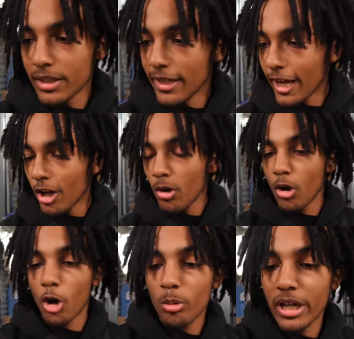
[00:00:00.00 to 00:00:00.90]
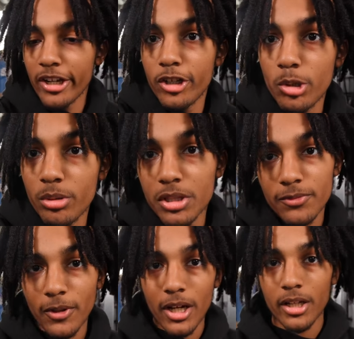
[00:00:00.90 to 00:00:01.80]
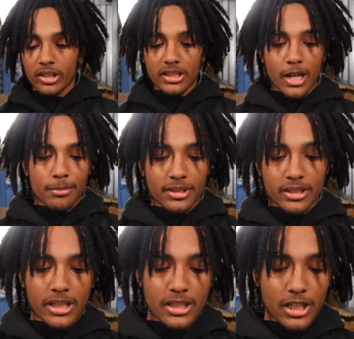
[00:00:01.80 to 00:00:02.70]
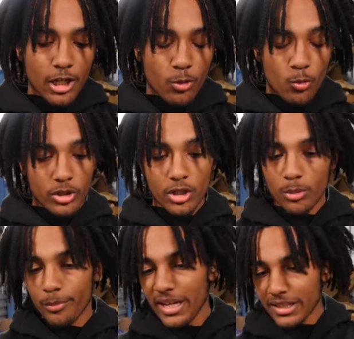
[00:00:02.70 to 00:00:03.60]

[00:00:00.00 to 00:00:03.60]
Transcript: Now, all we gotta do is find what type of TikTok we gonna make,